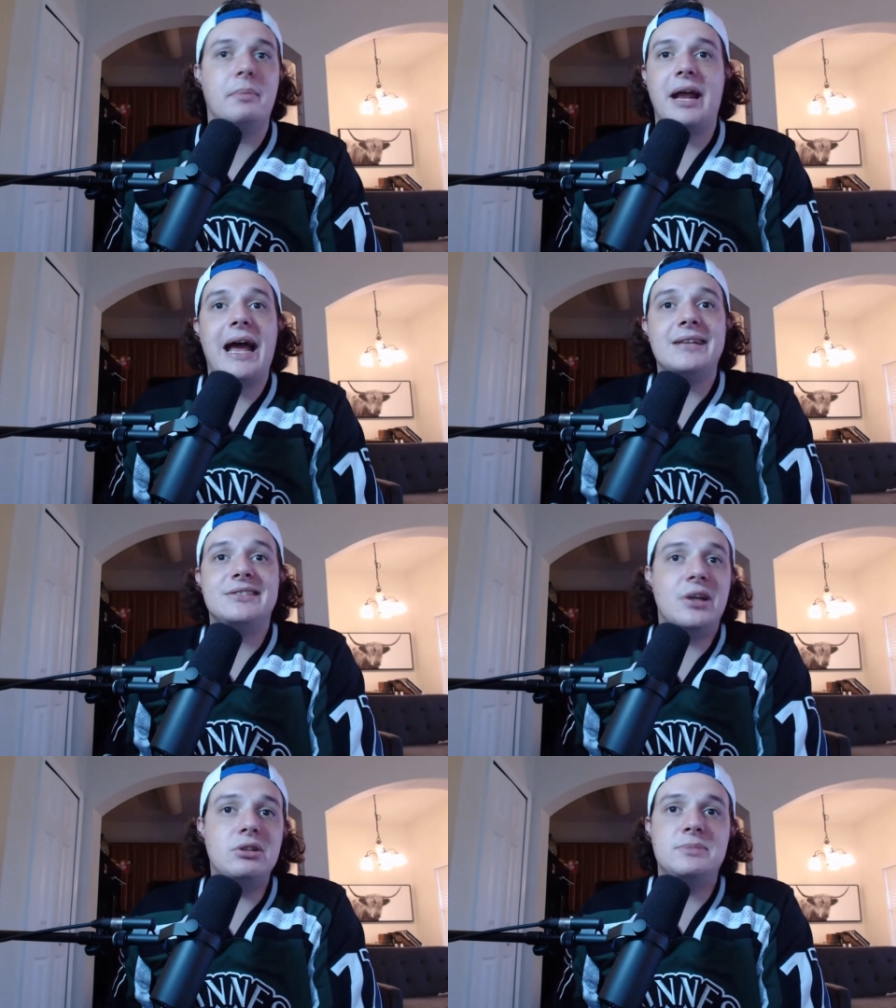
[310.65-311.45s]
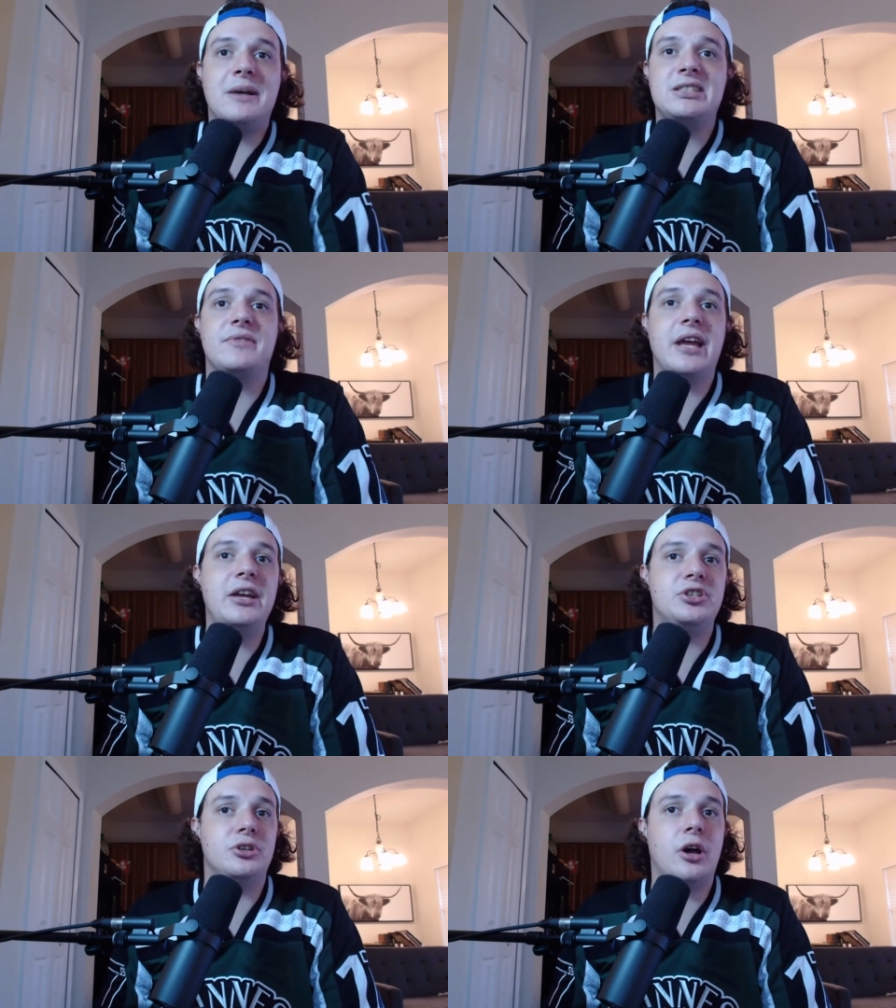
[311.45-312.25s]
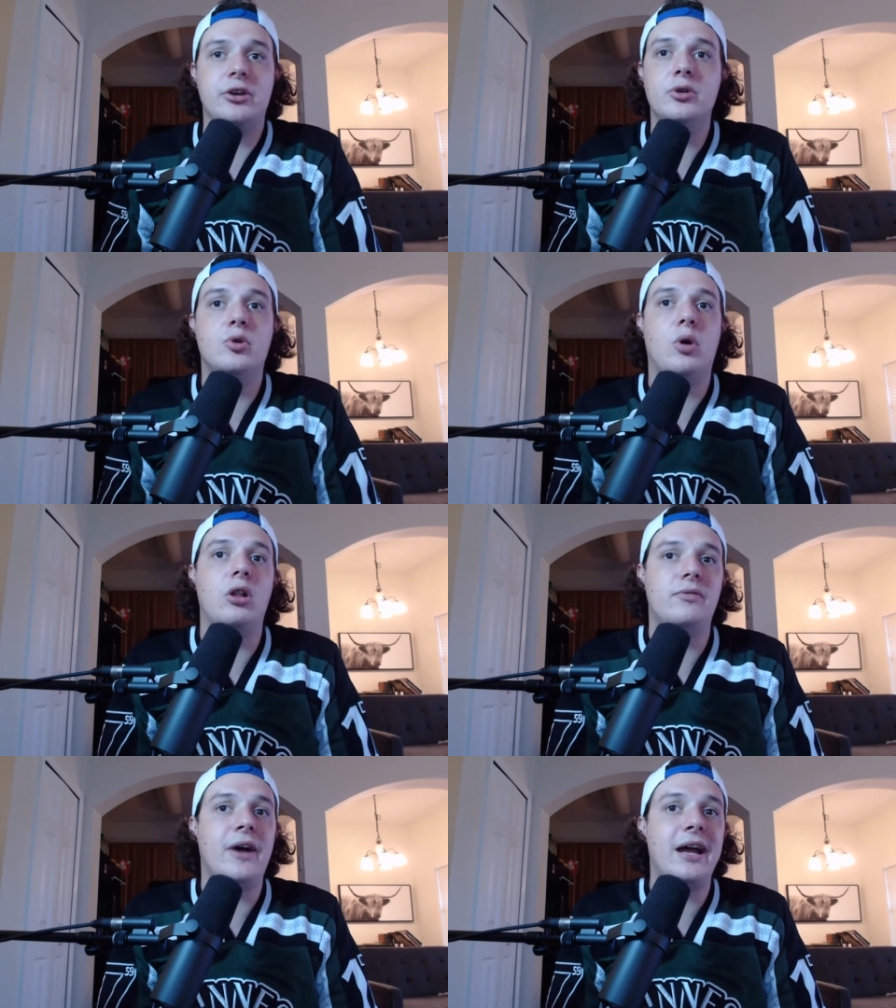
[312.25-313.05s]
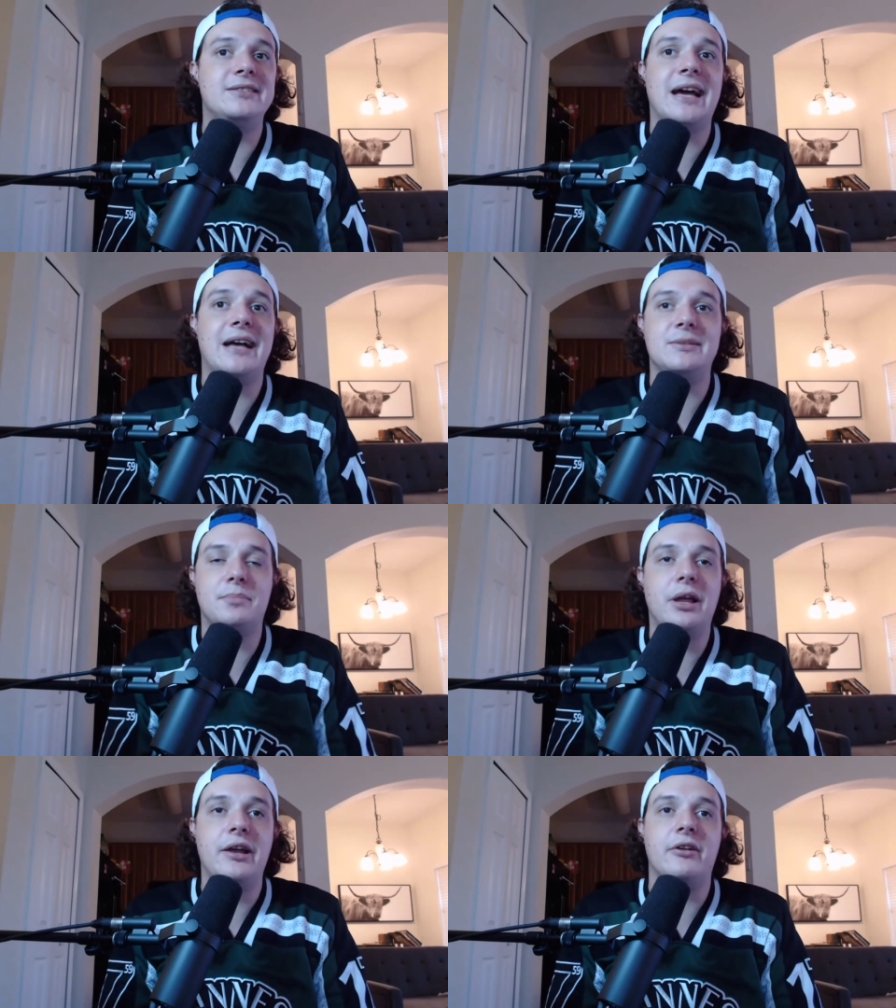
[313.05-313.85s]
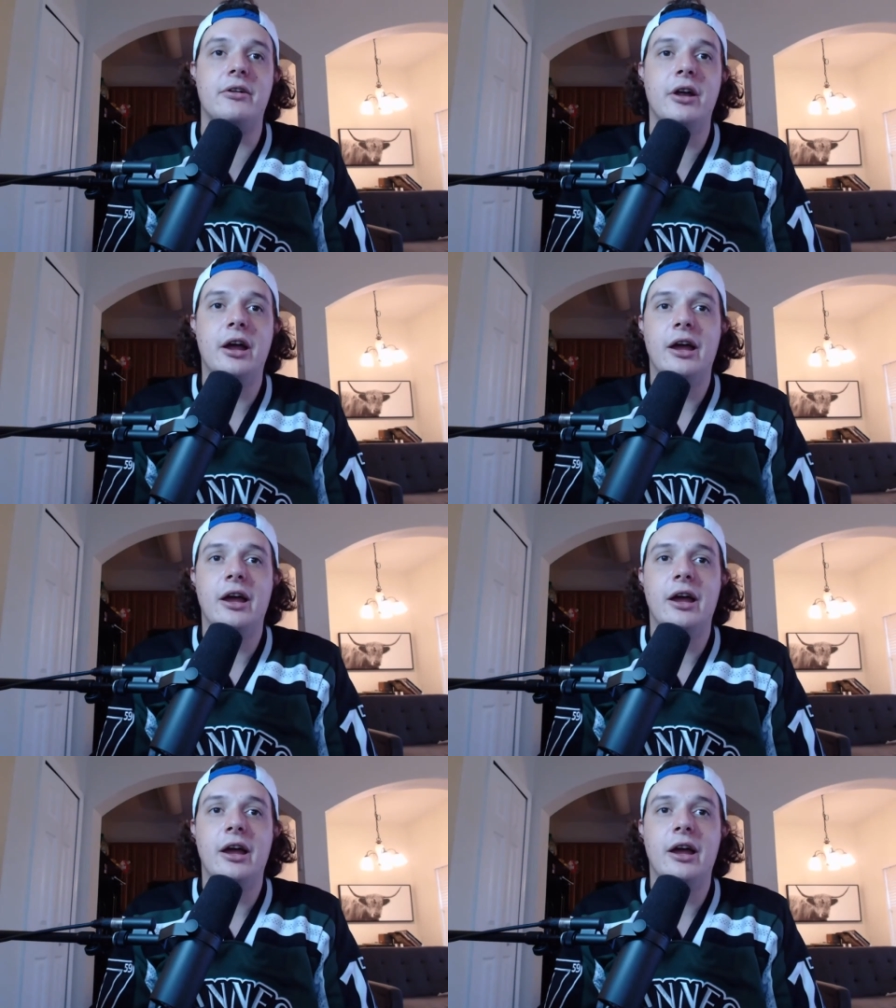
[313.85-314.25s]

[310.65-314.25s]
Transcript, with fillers: But it has no specification on who qualifies as a player.